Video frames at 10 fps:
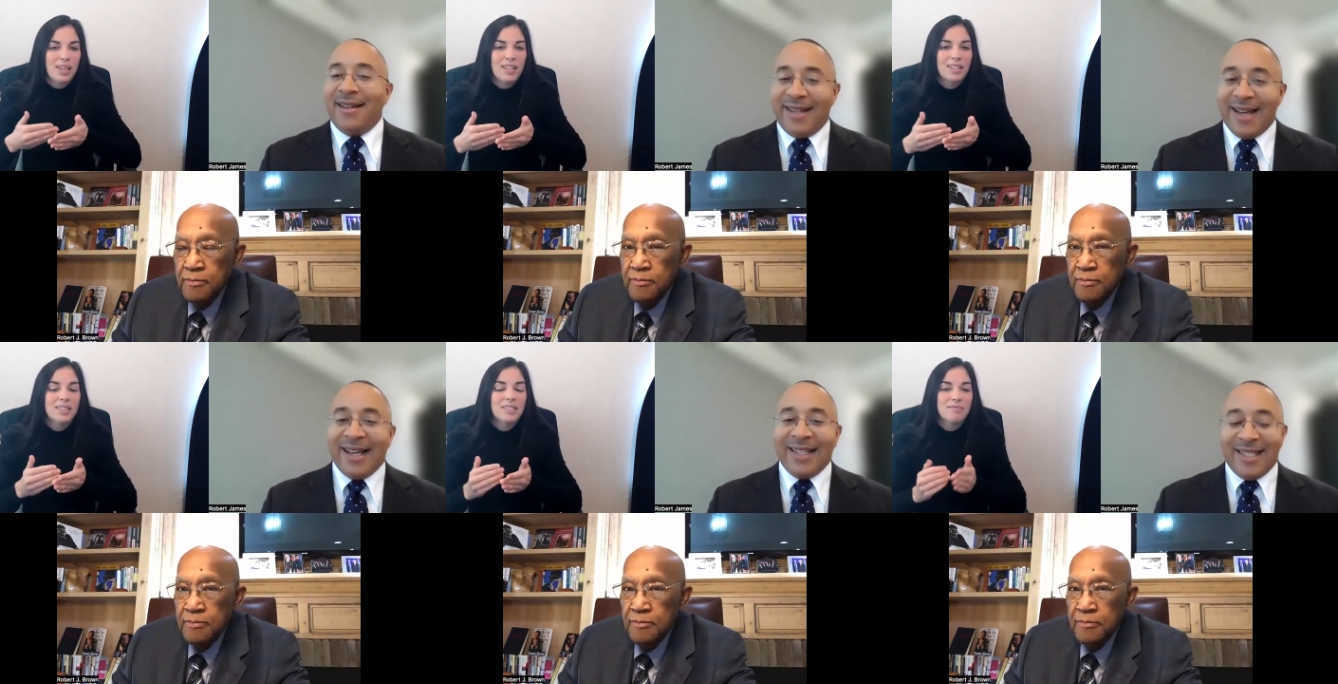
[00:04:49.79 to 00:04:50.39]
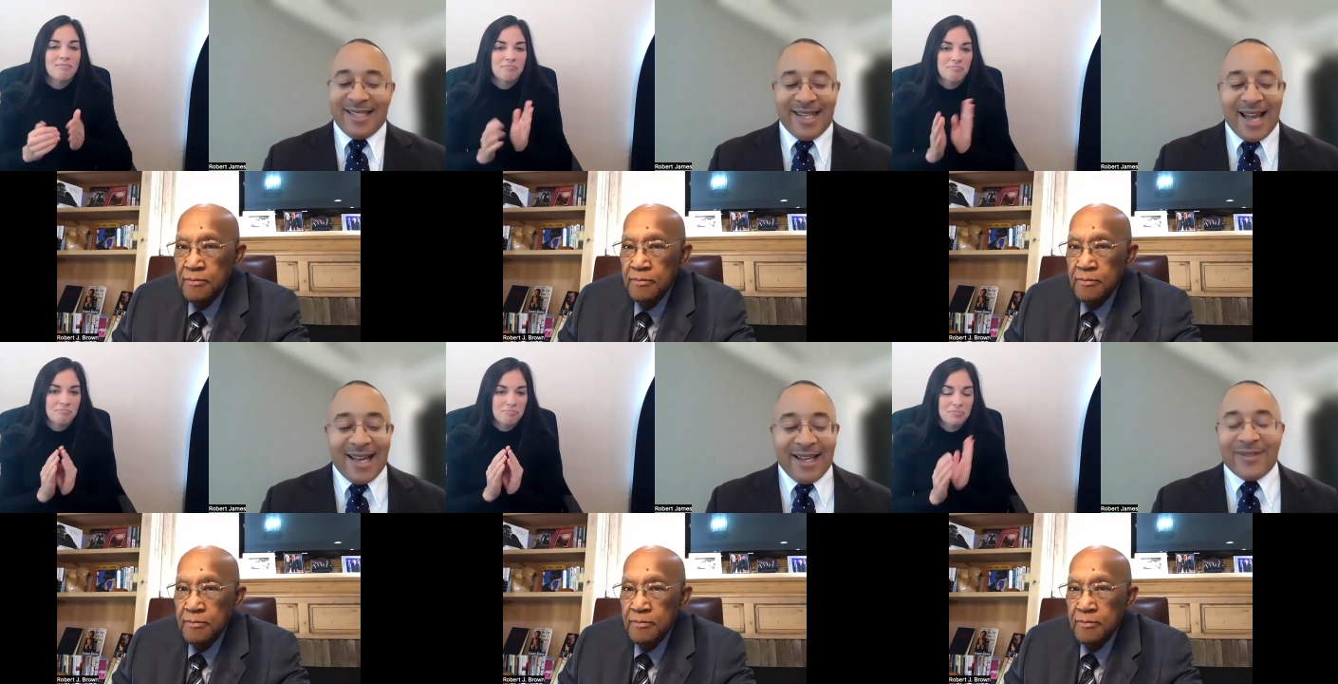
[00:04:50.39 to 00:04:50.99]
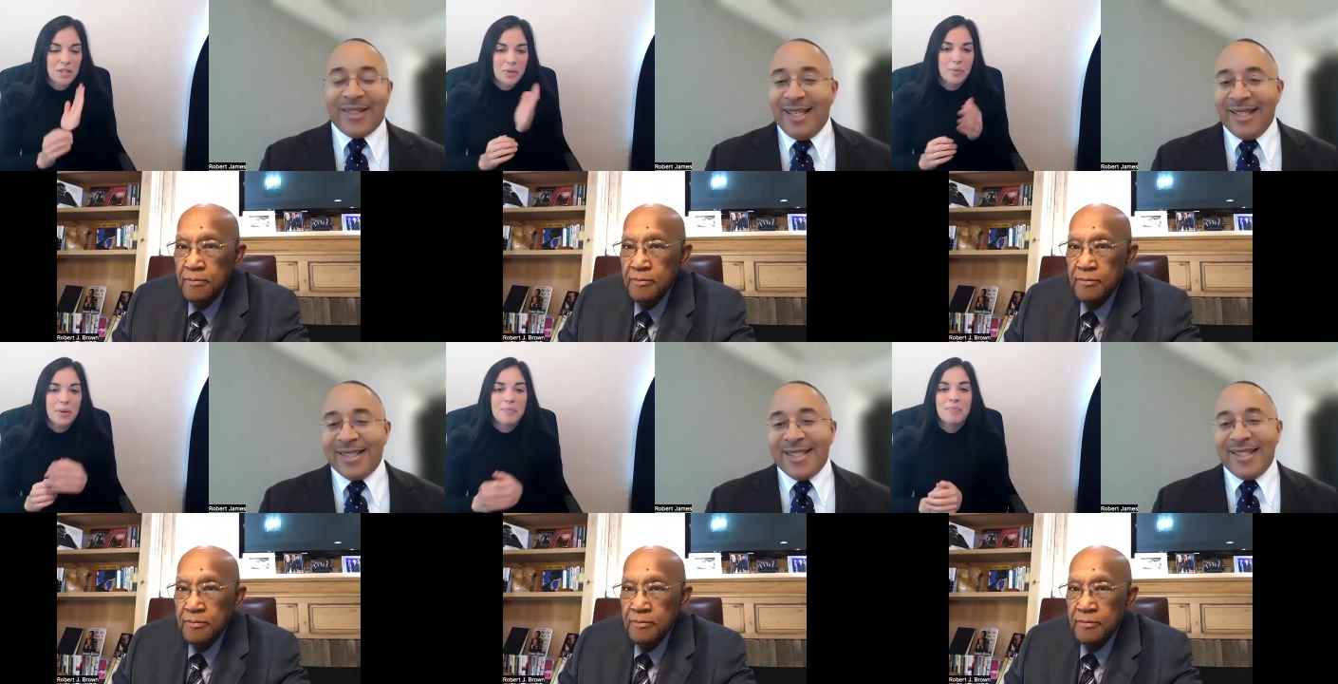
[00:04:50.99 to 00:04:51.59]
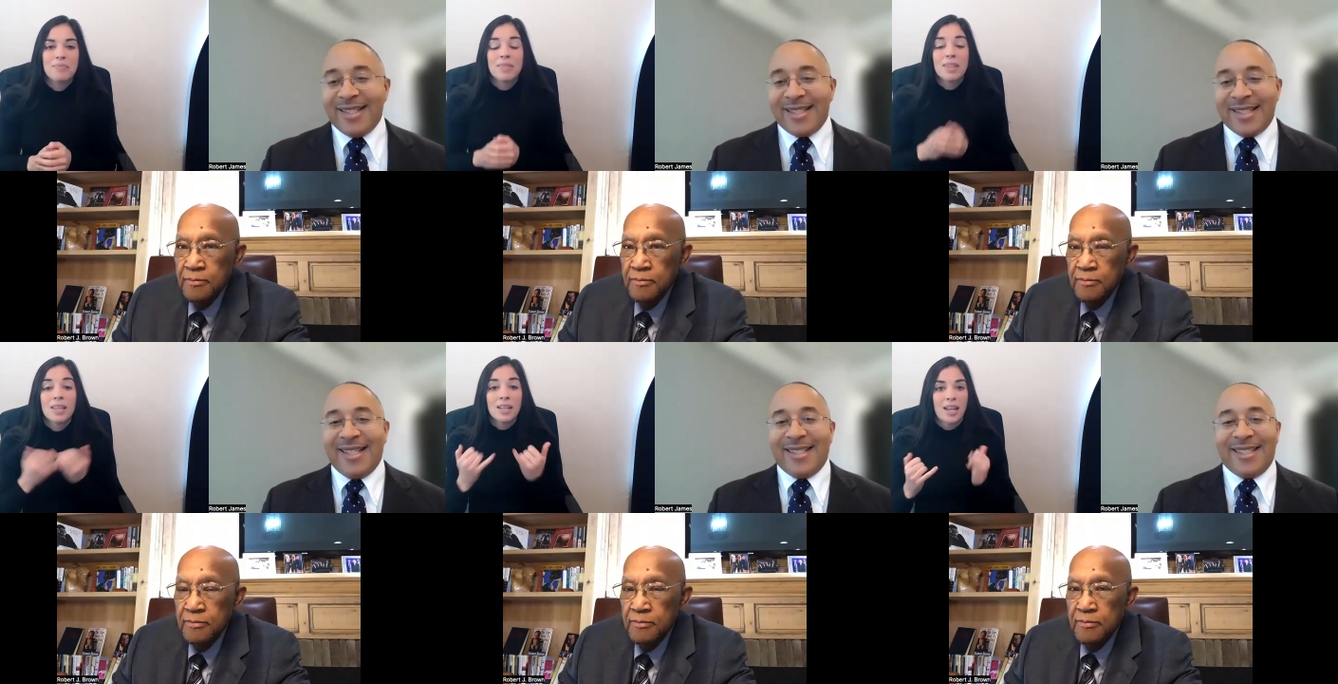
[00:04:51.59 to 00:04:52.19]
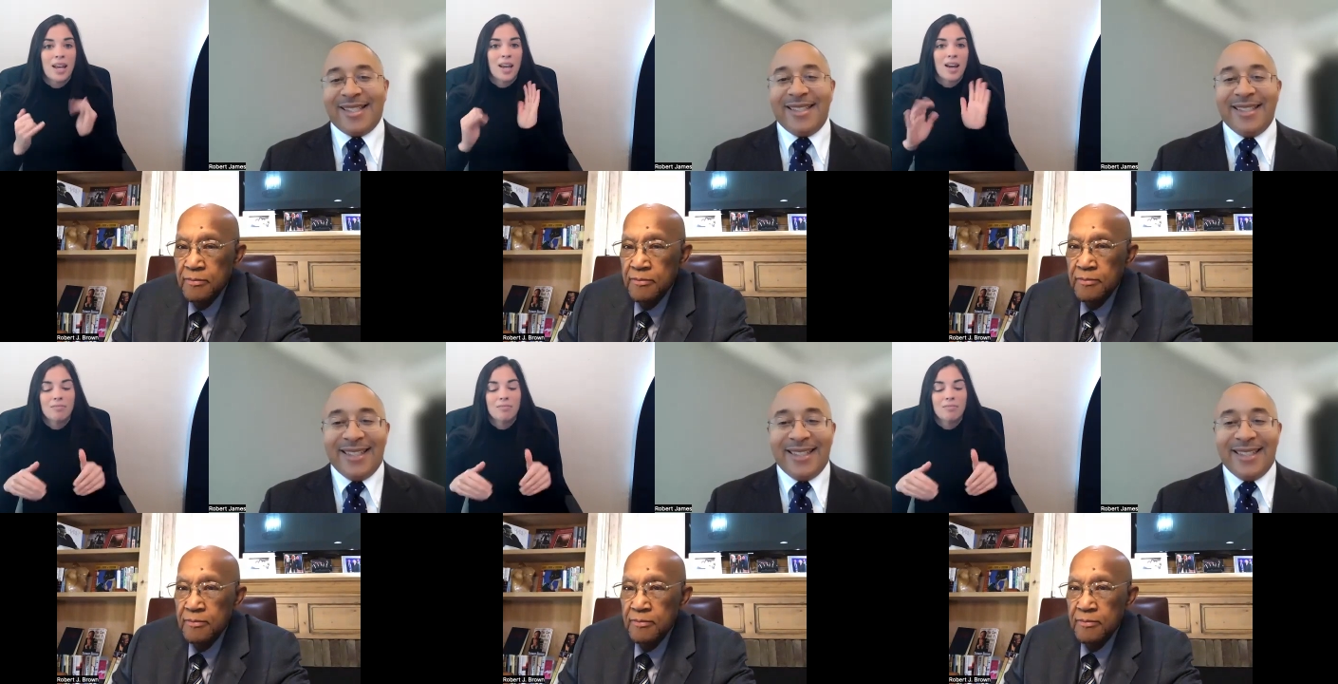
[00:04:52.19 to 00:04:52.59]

Speaker 1: Now let's dive into the discussion.